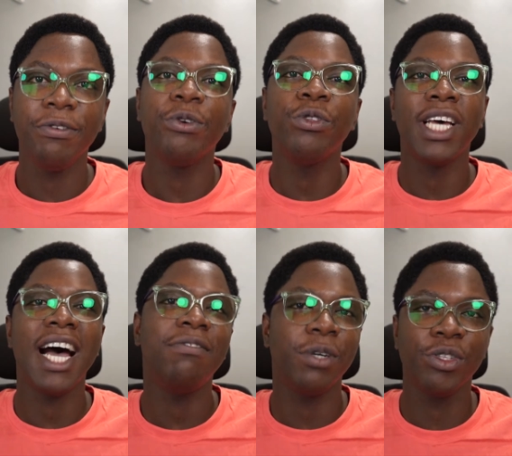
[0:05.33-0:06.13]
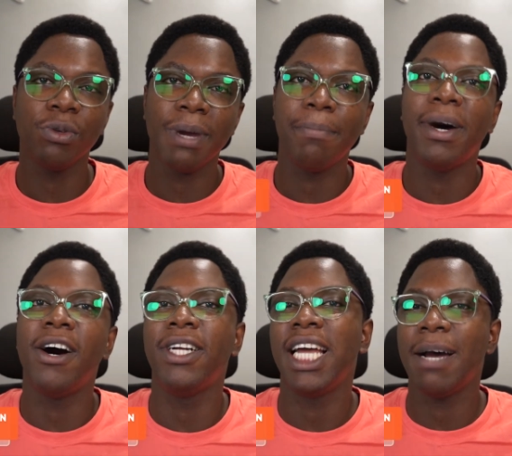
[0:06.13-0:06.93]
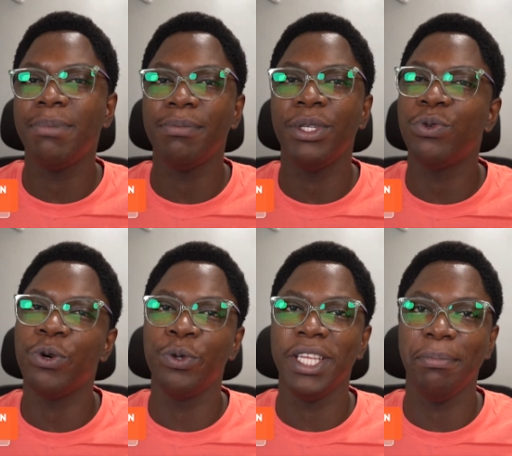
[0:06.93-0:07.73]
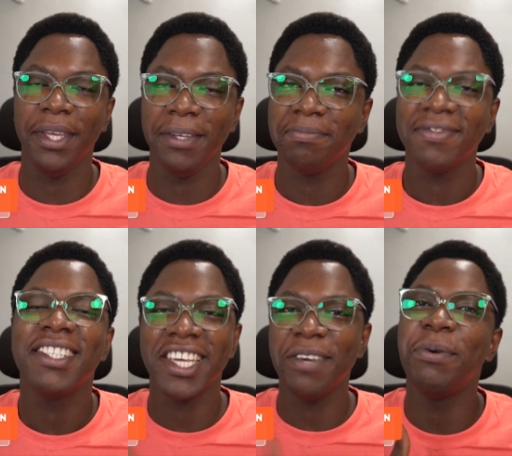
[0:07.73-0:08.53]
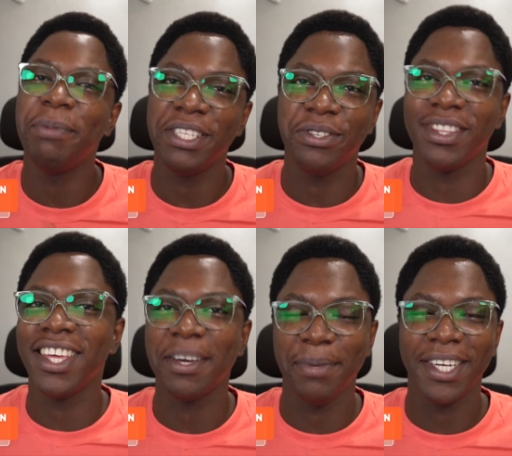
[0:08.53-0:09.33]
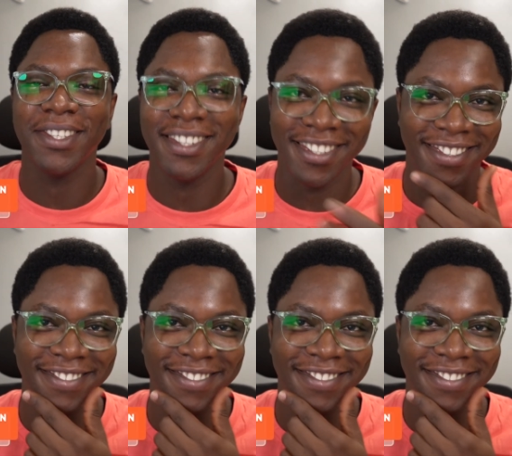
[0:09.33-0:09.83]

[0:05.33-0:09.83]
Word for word: If you could have one superpower on AppSmith, what would it be? Take a moment to think about it.